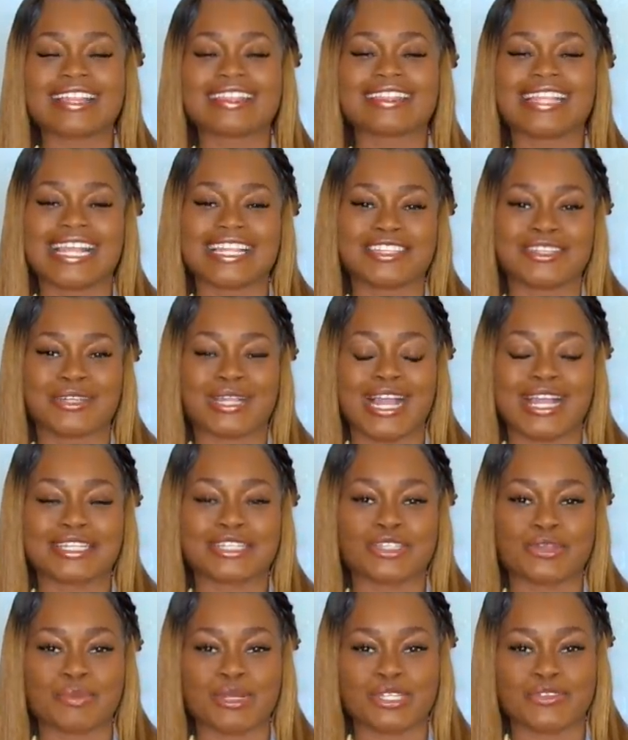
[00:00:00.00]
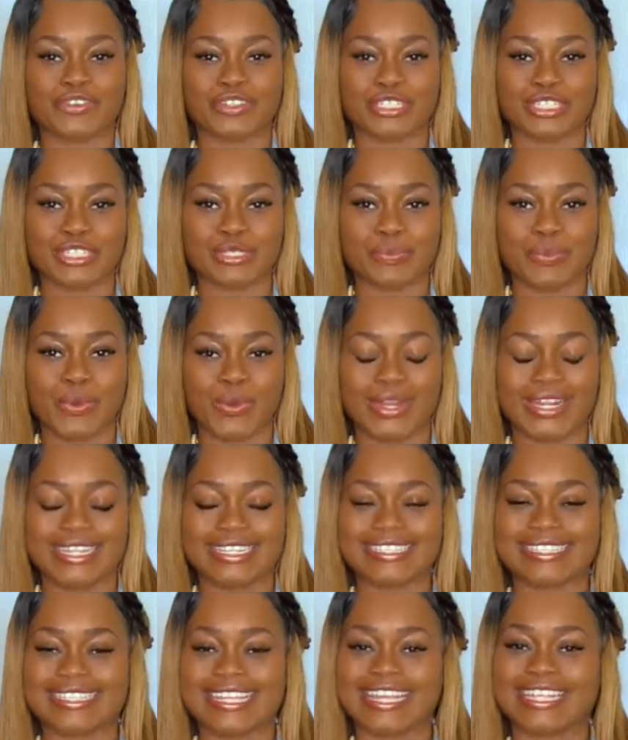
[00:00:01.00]
Thank you guys so much for the support
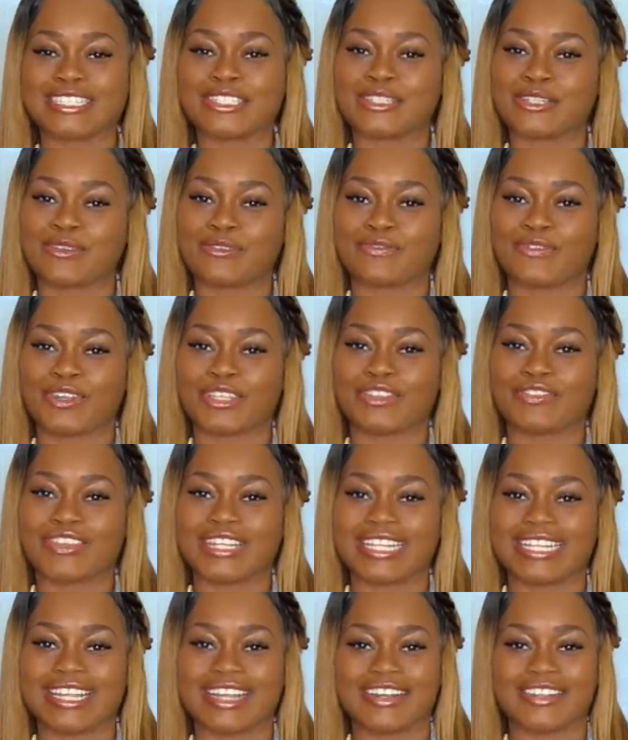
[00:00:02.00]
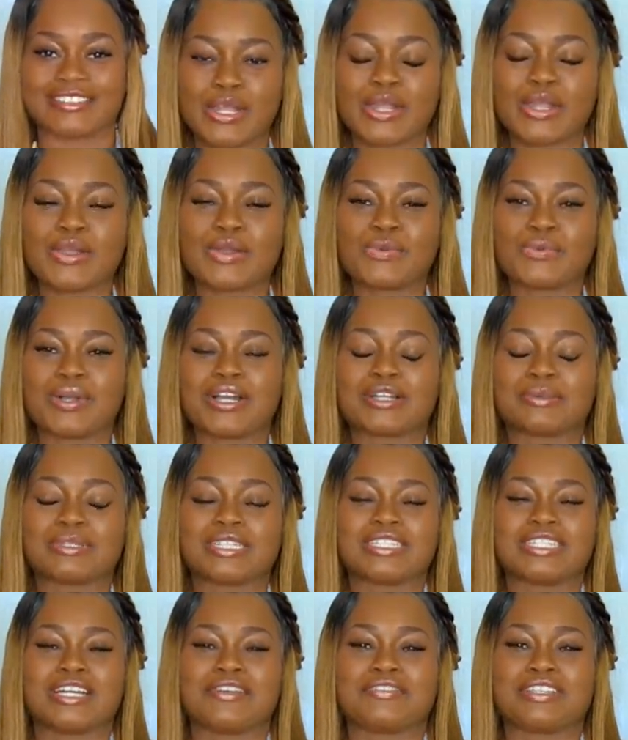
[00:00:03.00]
and stay tuned for the video. Welcome
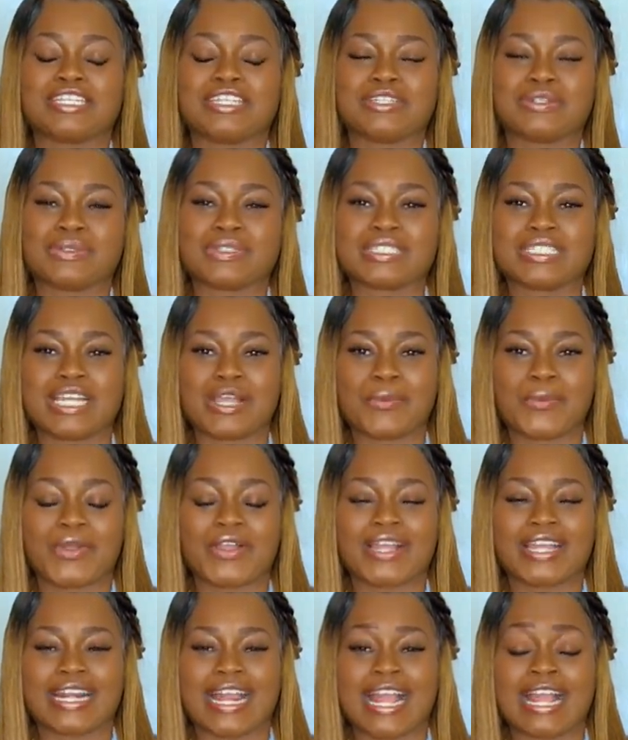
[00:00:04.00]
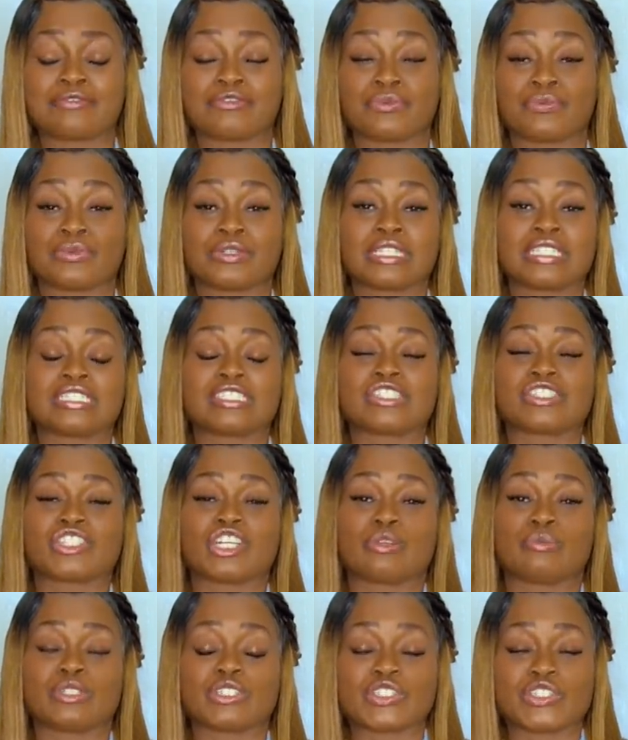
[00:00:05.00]
to Lovely News Network, and I have a really
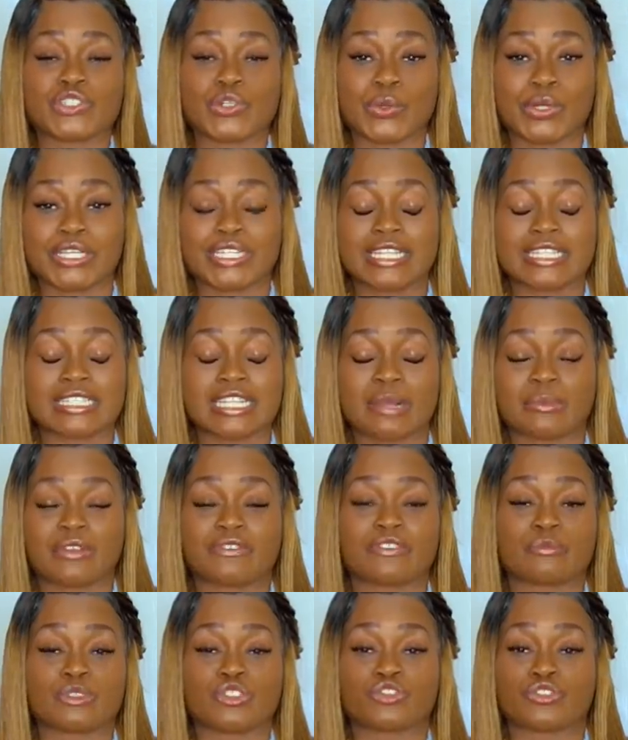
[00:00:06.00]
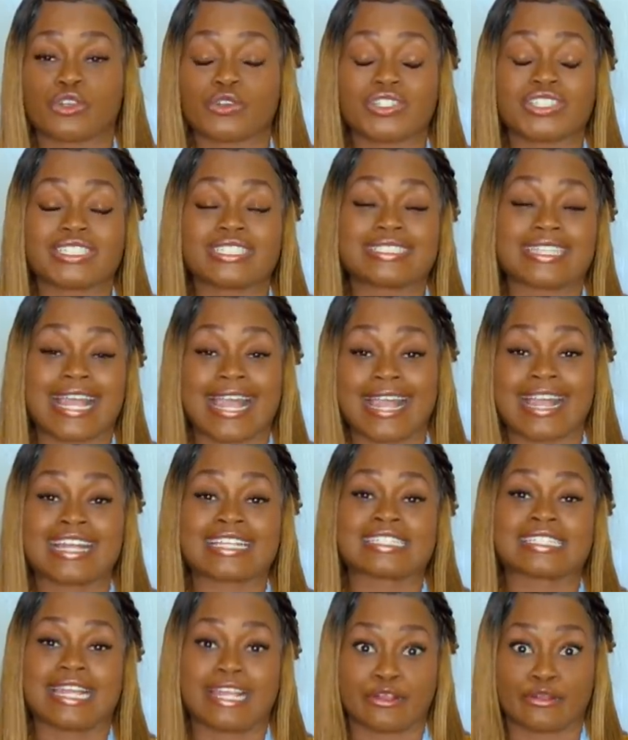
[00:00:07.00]
disturbing story that's coming from atrocious
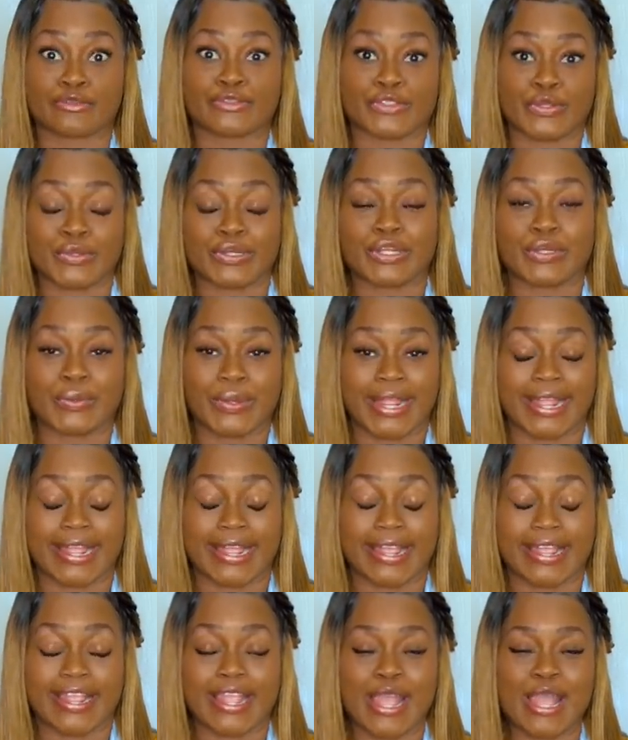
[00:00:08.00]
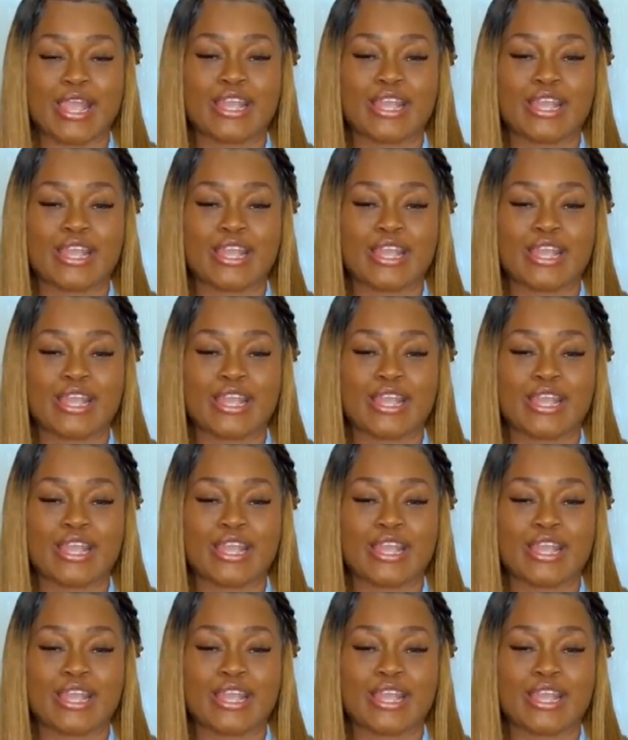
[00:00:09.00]
ass Arizona, okay?